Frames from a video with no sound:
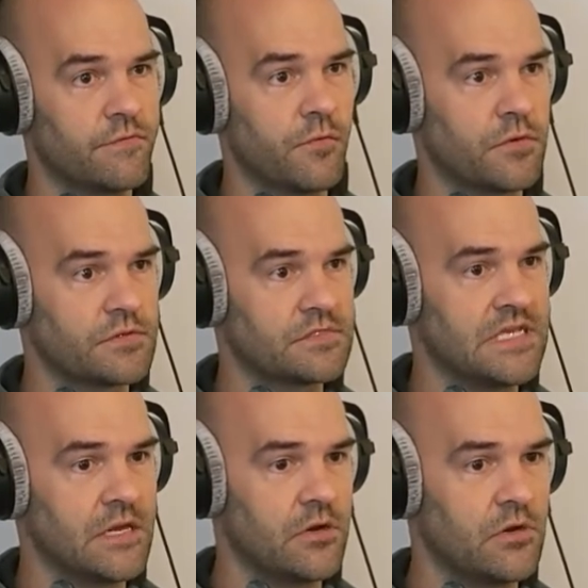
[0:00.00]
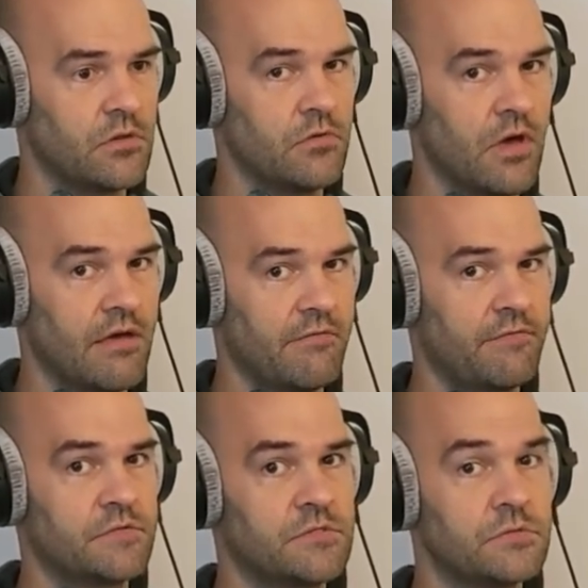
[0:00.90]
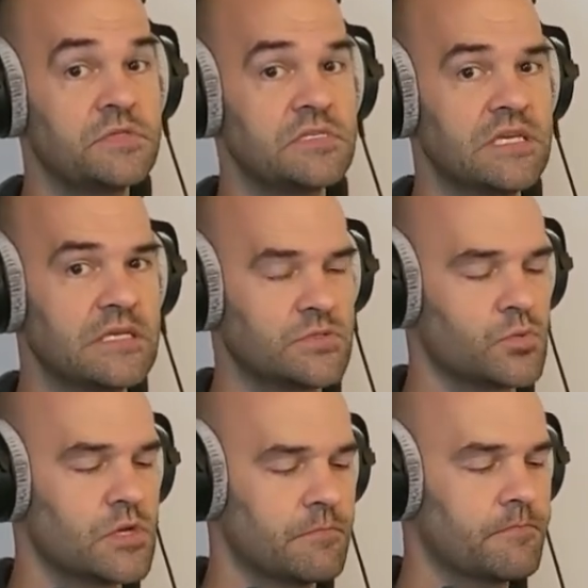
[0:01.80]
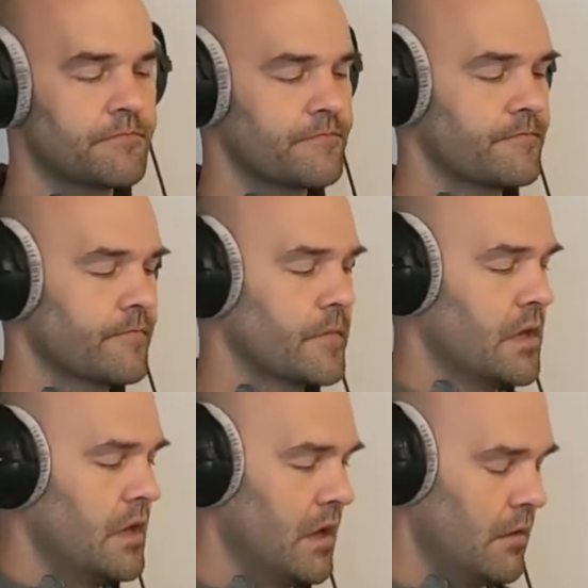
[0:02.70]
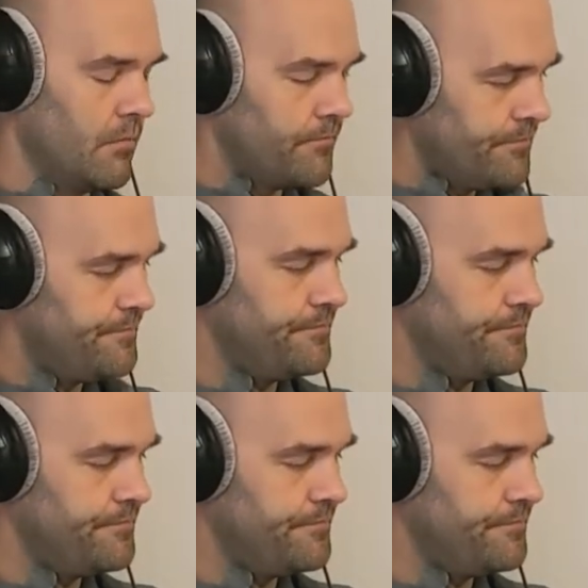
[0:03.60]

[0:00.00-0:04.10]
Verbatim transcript: for tenor, you have two C's written. Um,